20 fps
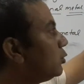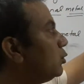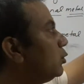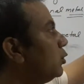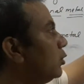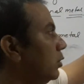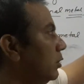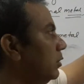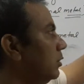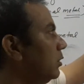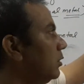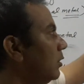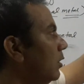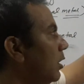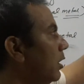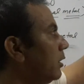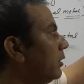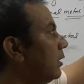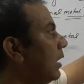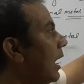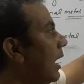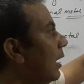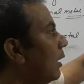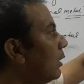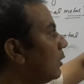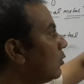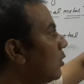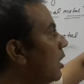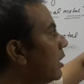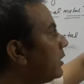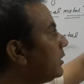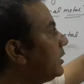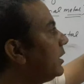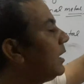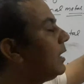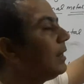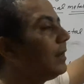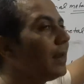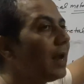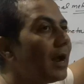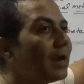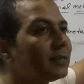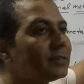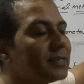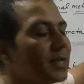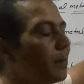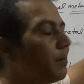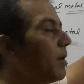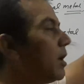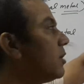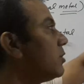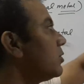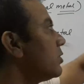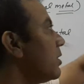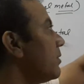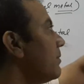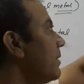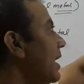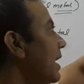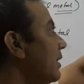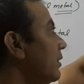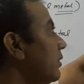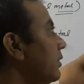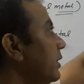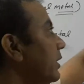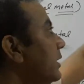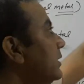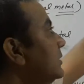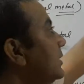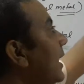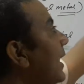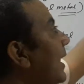ore or contain large amount of iron is